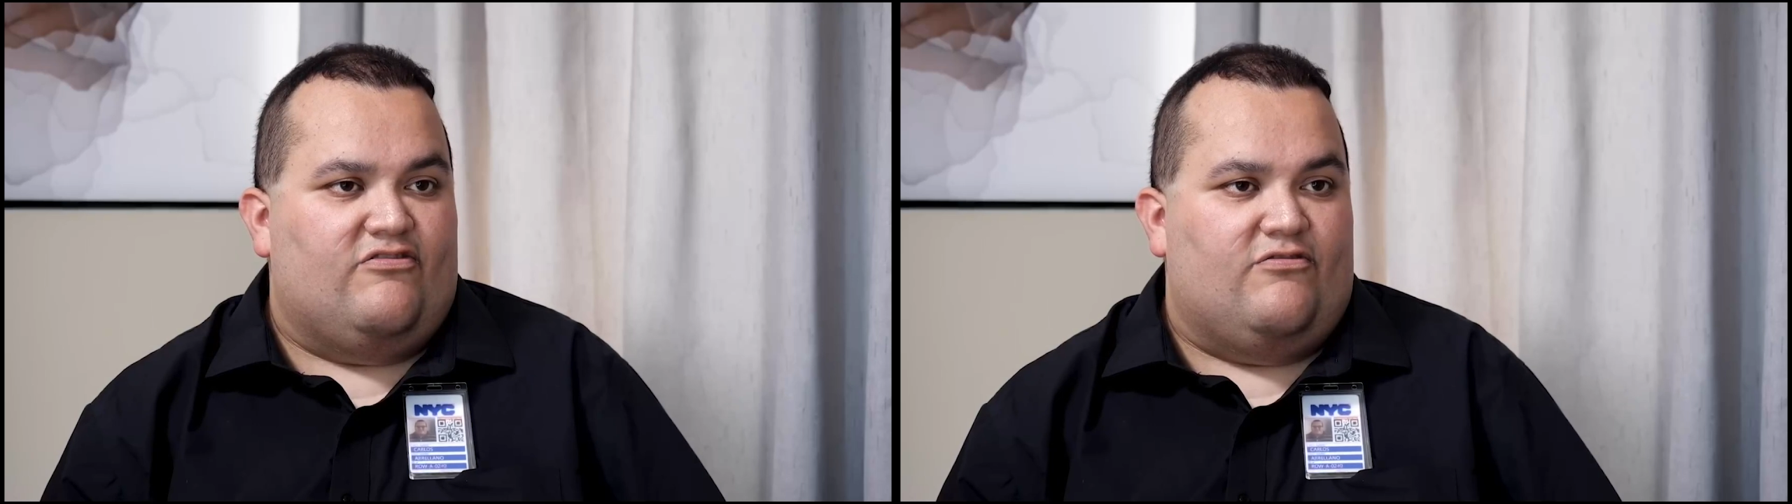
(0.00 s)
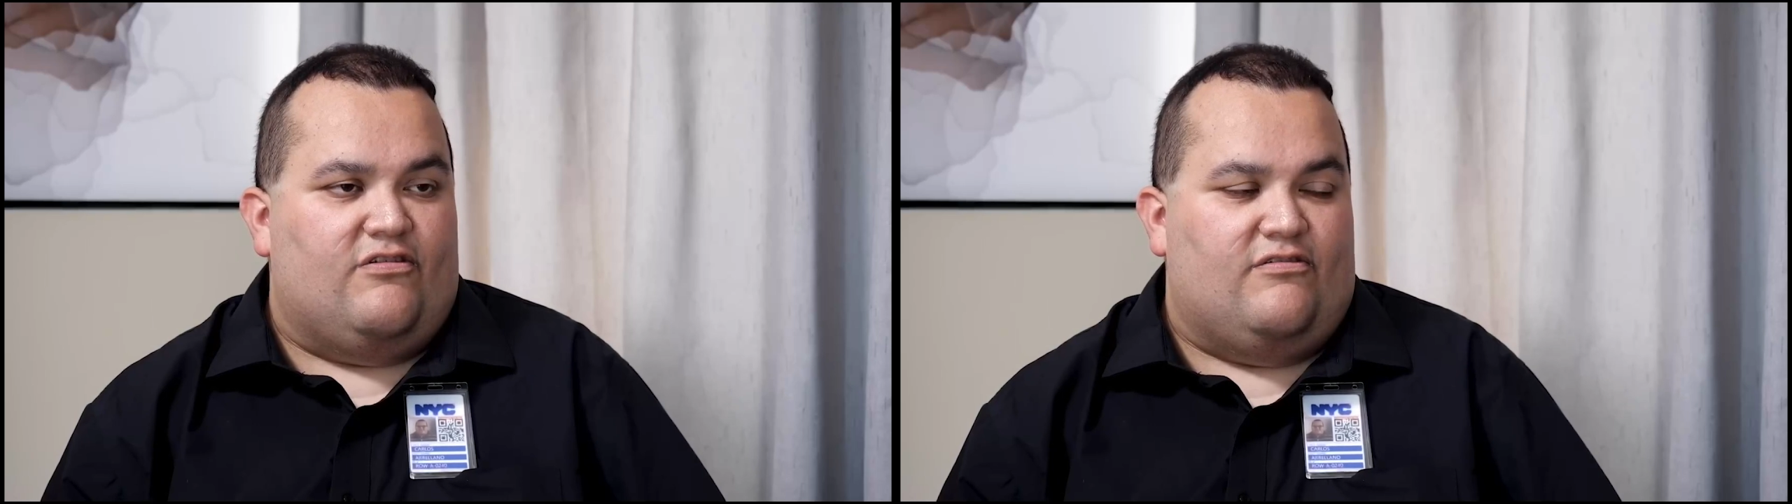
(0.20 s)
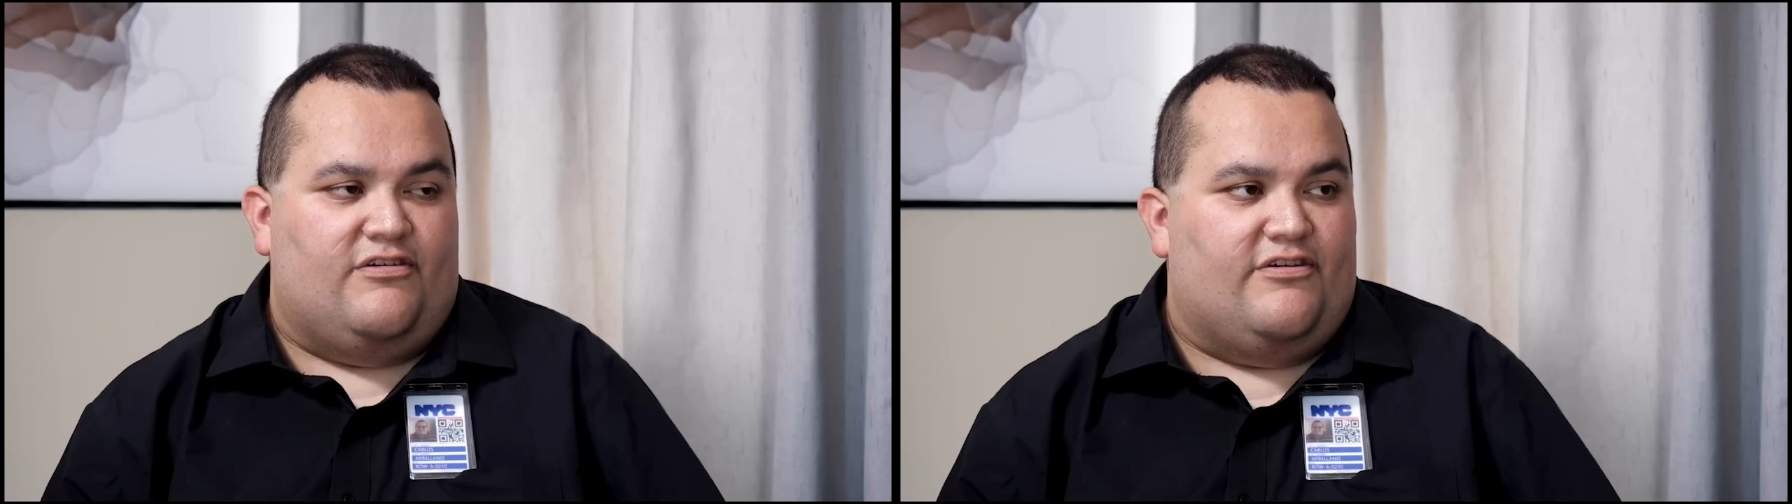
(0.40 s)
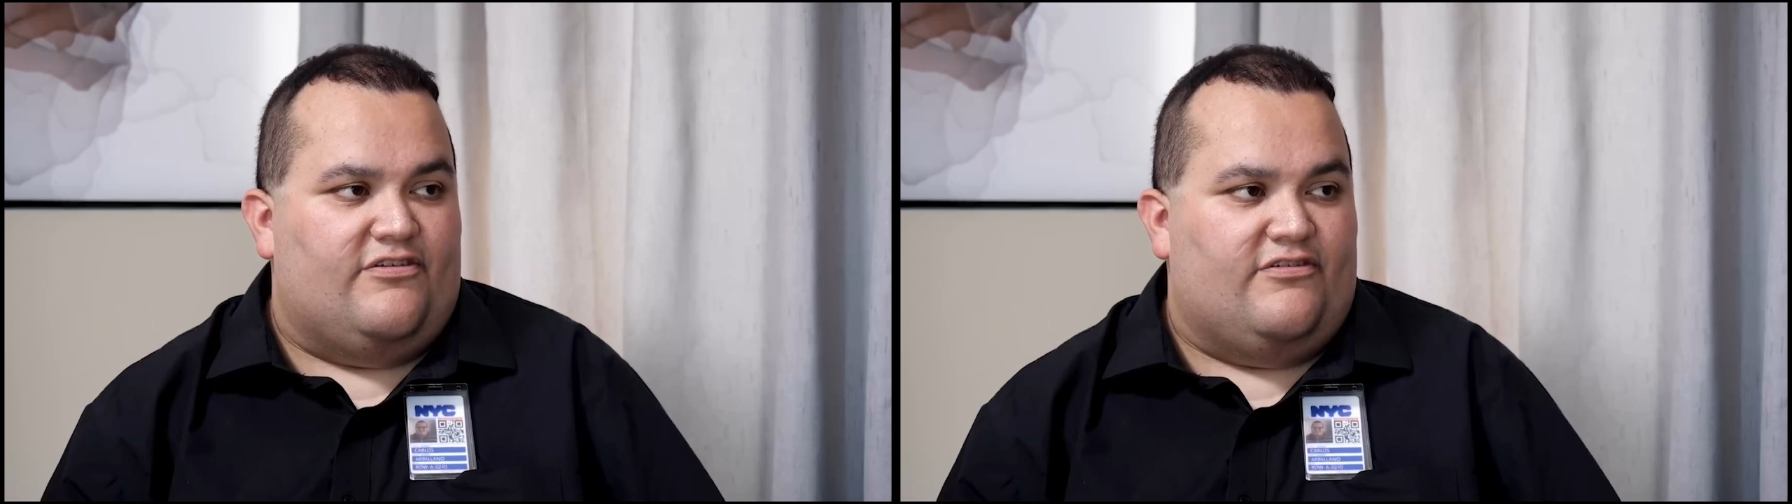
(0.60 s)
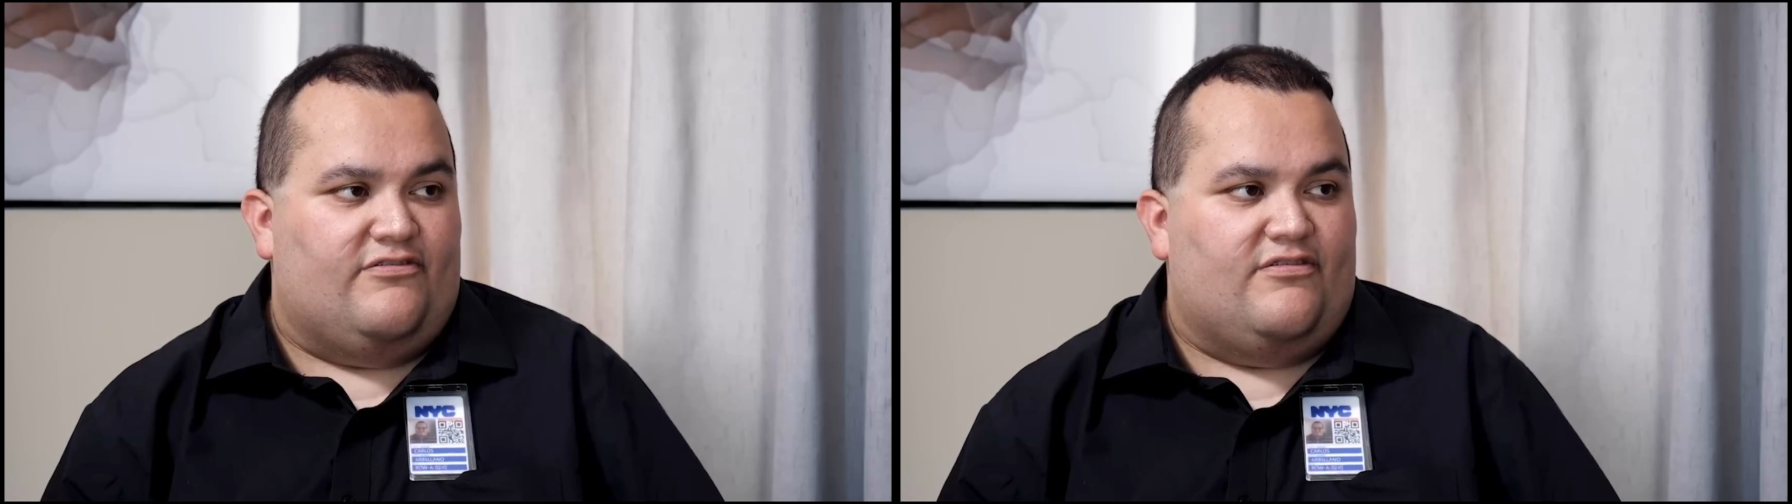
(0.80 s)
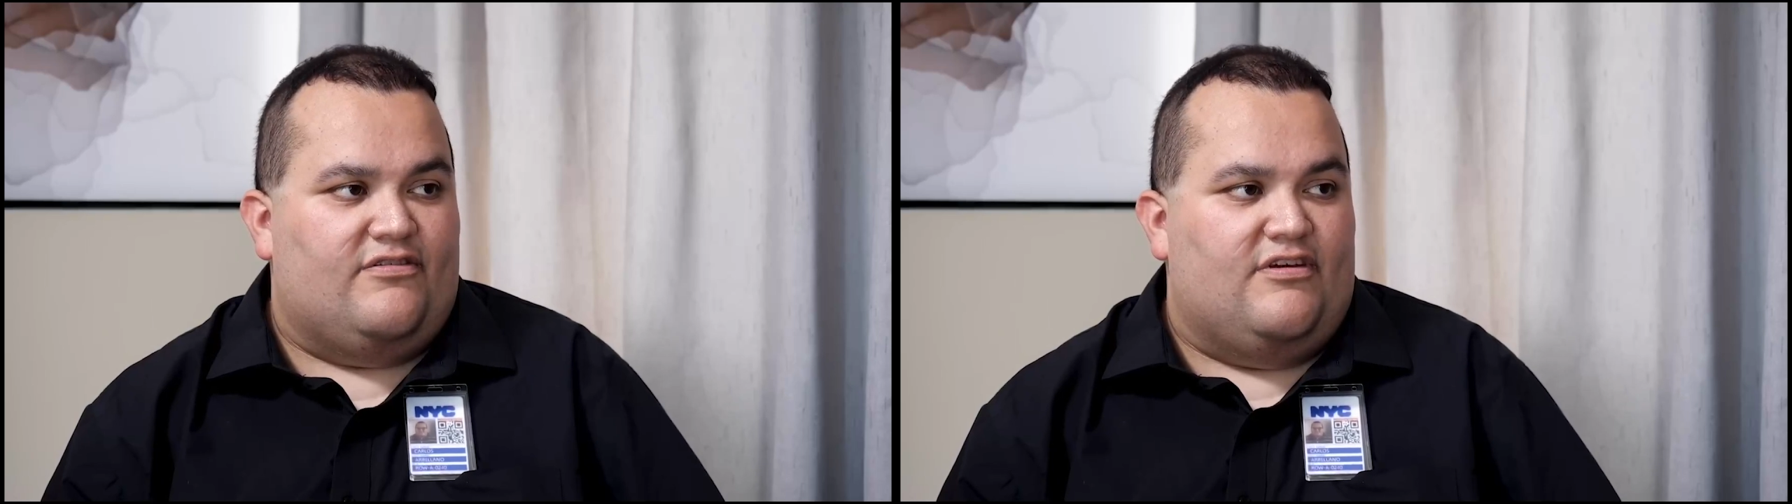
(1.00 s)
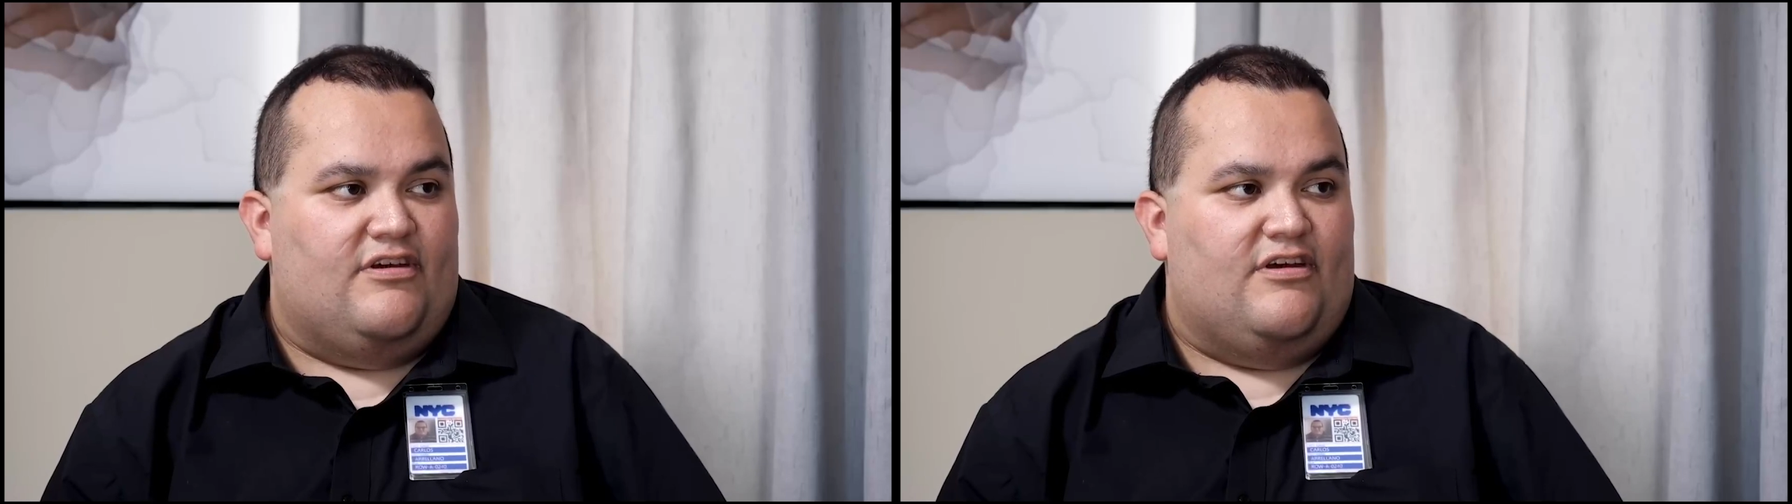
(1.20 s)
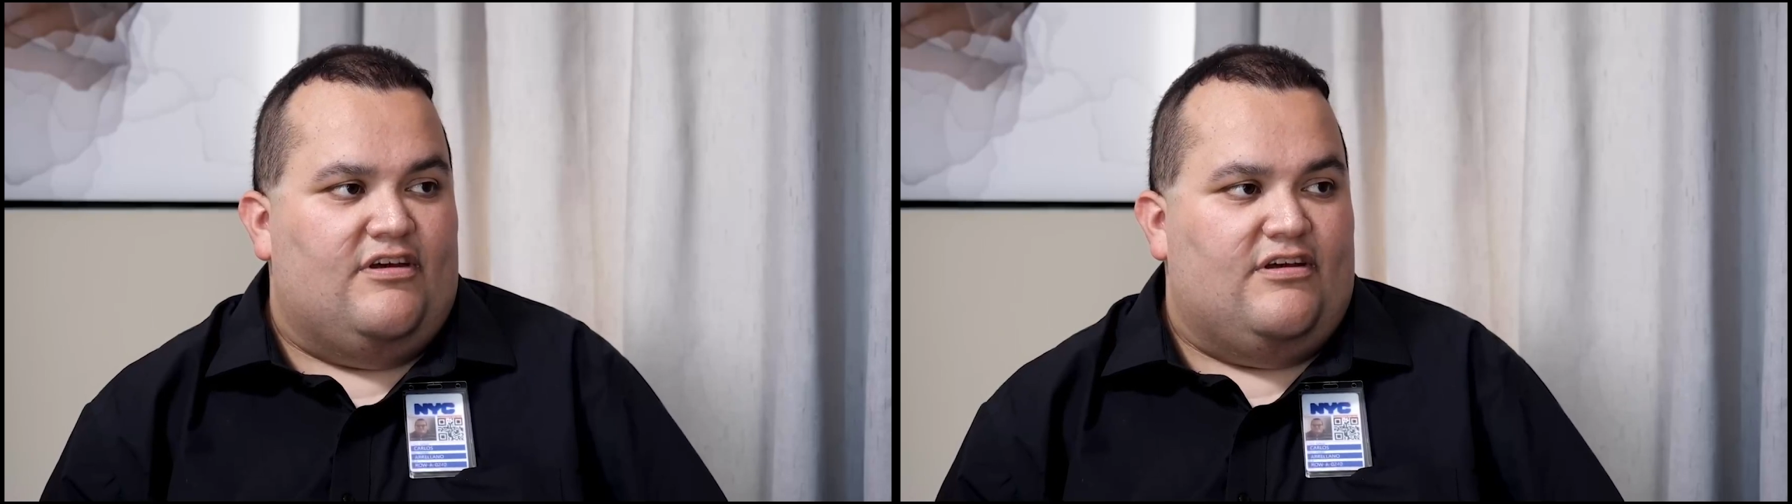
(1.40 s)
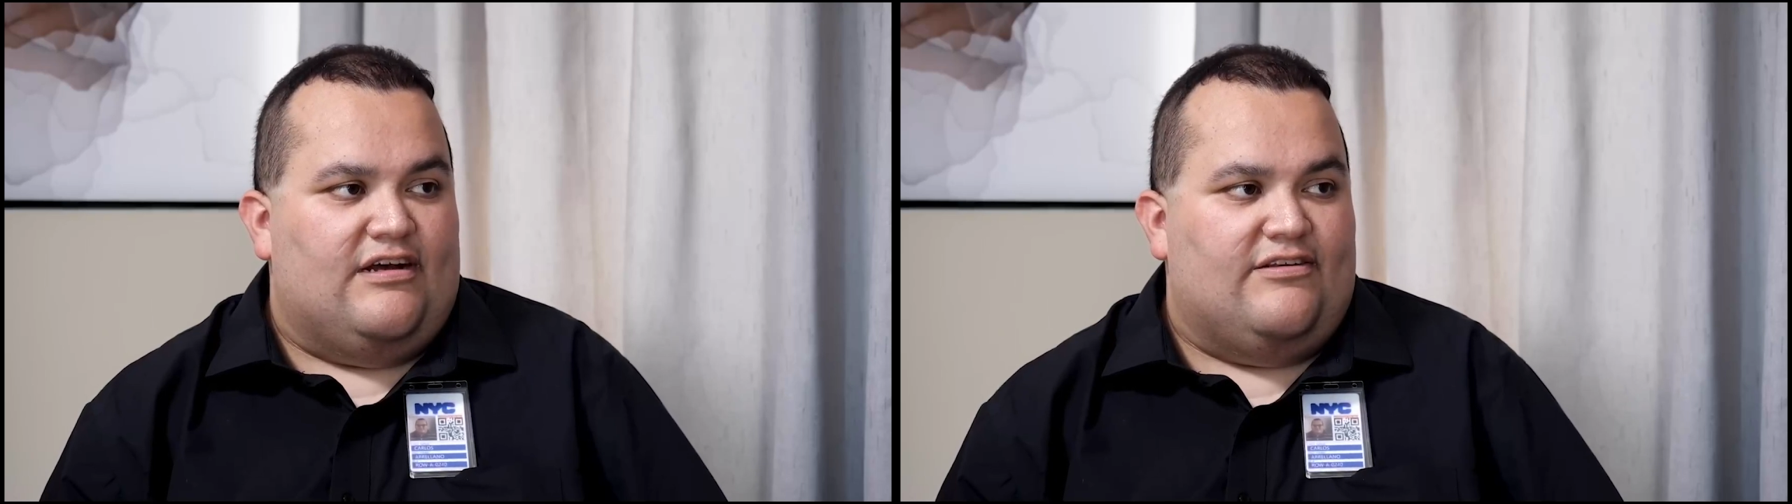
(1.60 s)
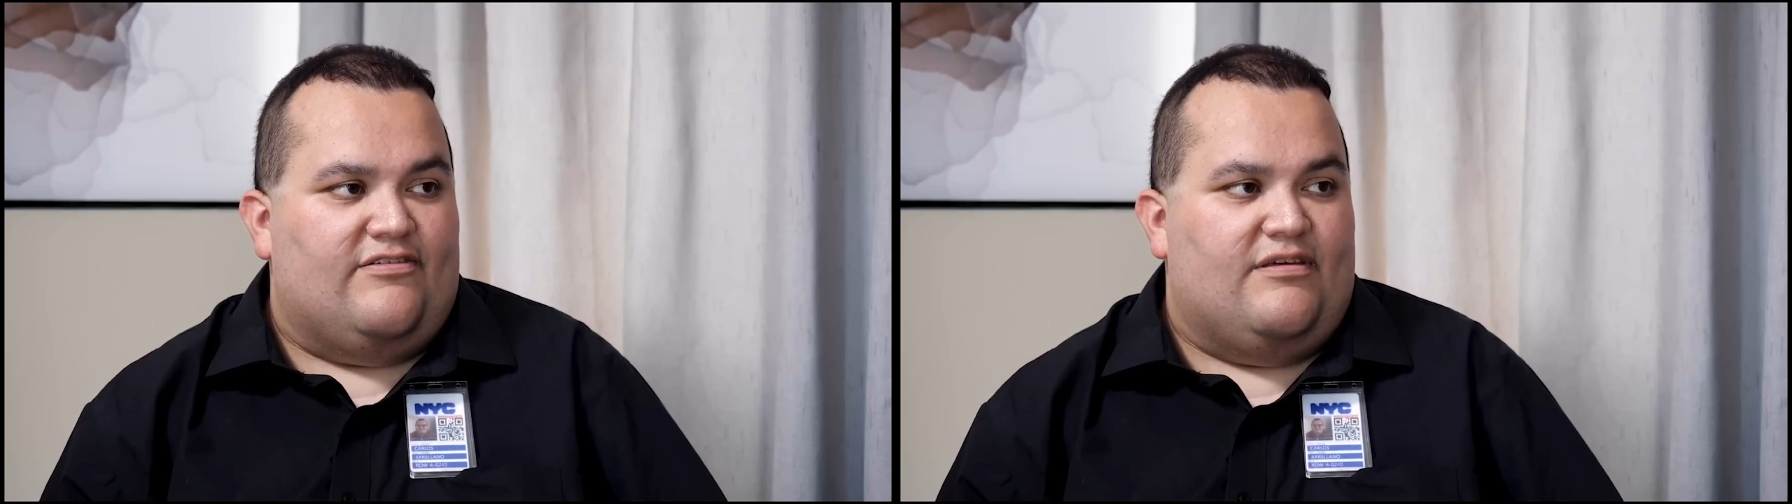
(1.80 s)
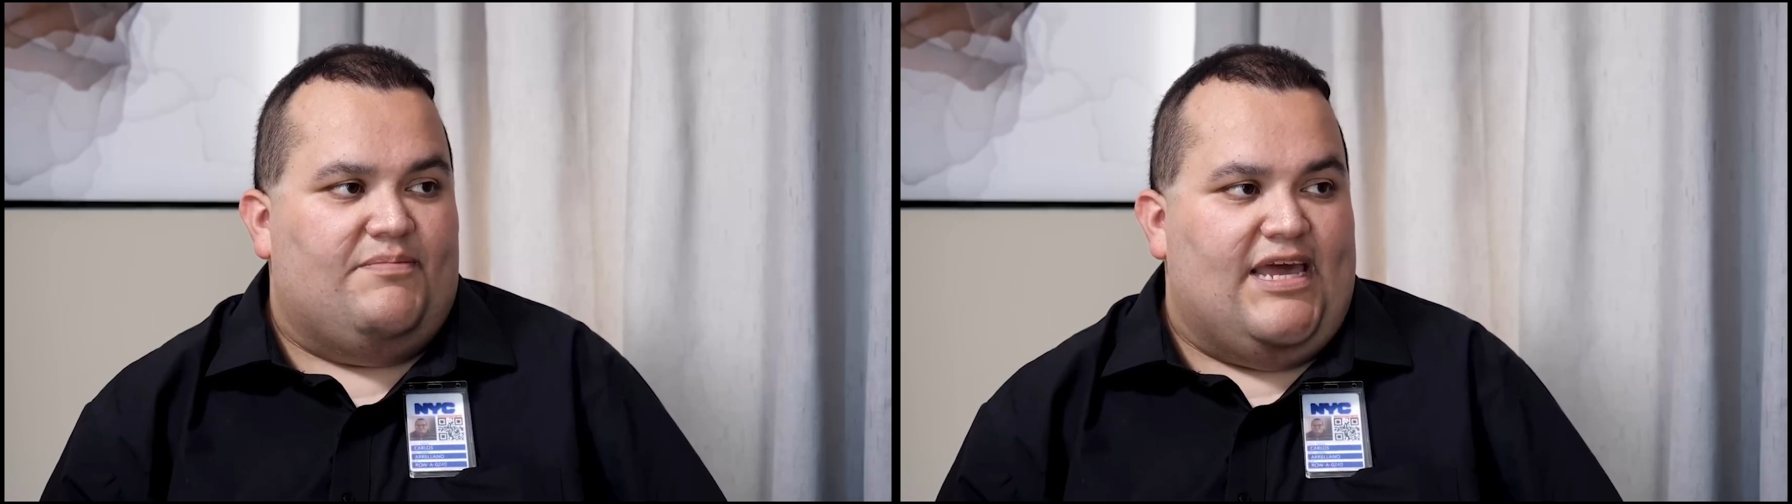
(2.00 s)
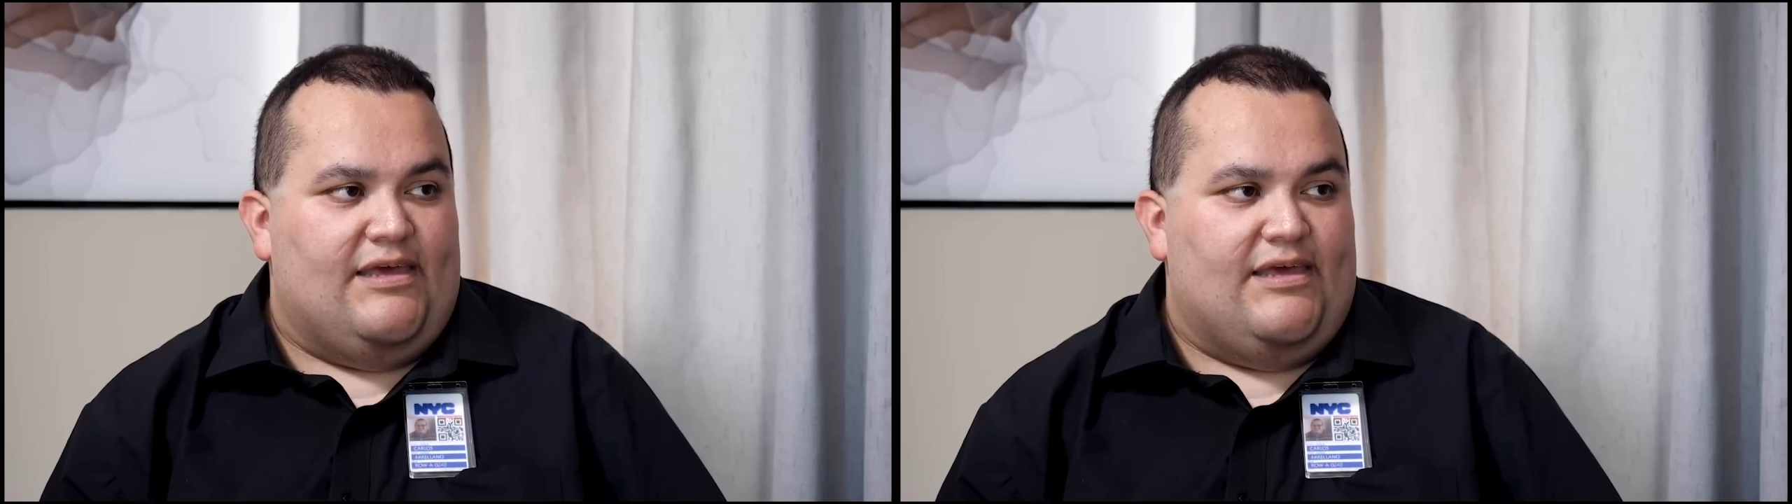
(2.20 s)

strollers, under the